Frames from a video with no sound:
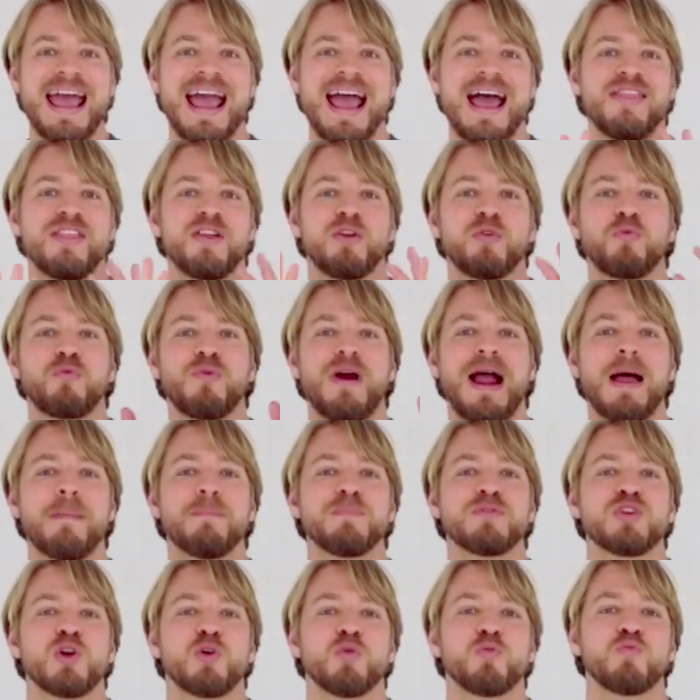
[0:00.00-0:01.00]
and then
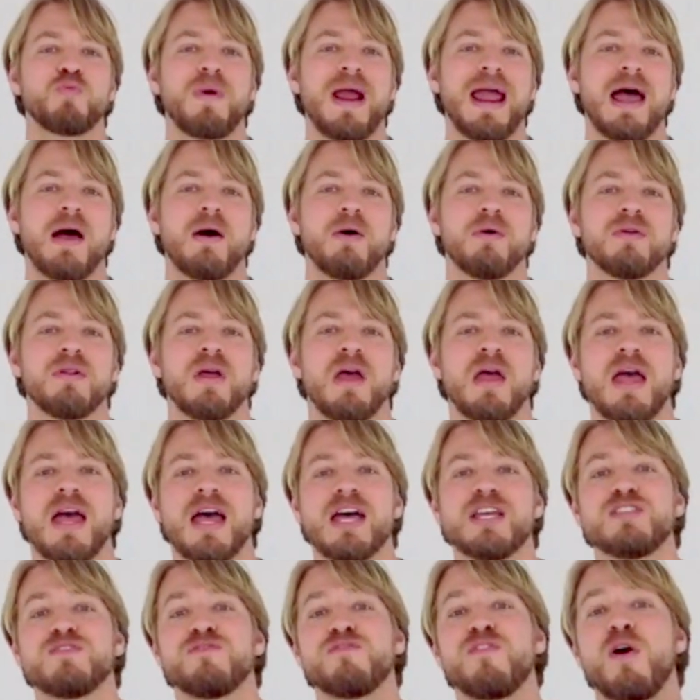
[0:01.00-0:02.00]
wraps around
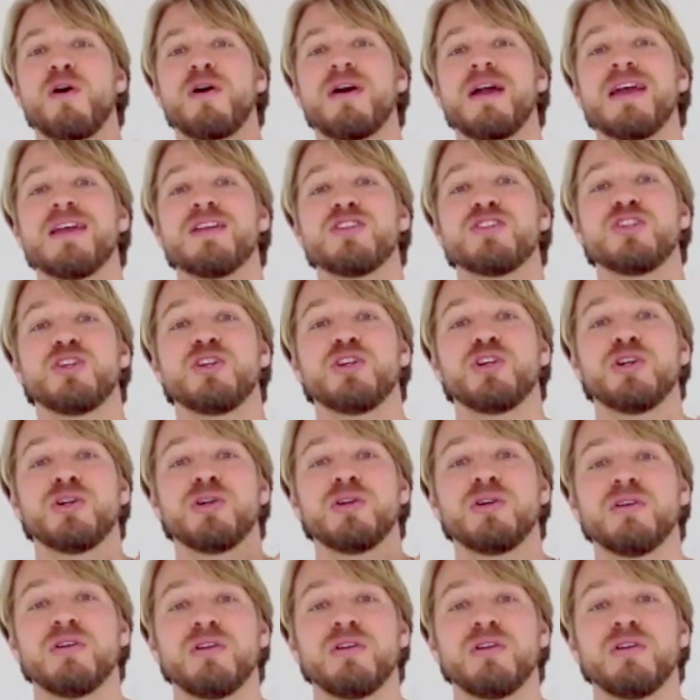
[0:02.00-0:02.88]
as far as your